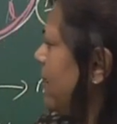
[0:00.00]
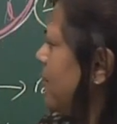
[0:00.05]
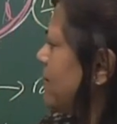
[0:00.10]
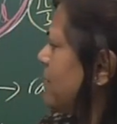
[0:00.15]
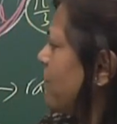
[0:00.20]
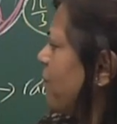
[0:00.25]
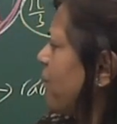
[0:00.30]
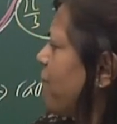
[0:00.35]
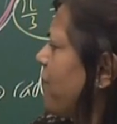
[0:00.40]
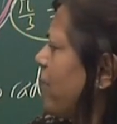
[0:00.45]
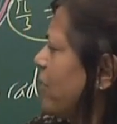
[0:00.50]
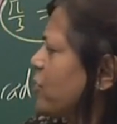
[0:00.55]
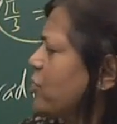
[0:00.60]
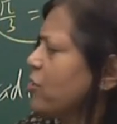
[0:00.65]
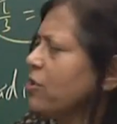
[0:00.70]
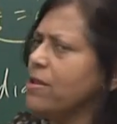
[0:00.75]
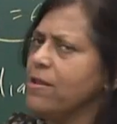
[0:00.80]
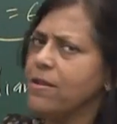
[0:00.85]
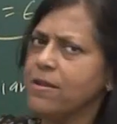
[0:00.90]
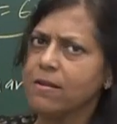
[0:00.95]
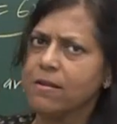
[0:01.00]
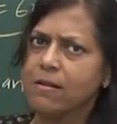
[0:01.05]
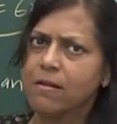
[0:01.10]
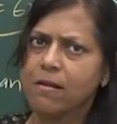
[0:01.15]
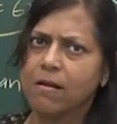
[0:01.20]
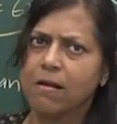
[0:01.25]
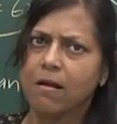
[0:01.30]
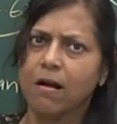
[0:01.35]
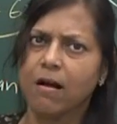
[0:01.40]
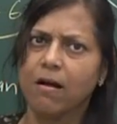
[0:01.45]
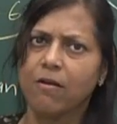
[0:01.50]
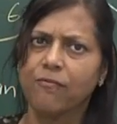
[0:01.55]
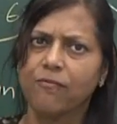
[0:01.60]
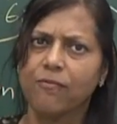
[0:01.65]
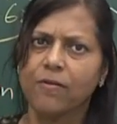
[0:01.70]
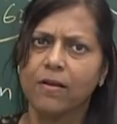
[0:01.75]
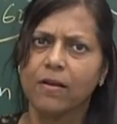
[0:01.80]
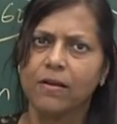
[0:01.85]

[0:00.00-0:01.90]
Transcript: It's a fraction of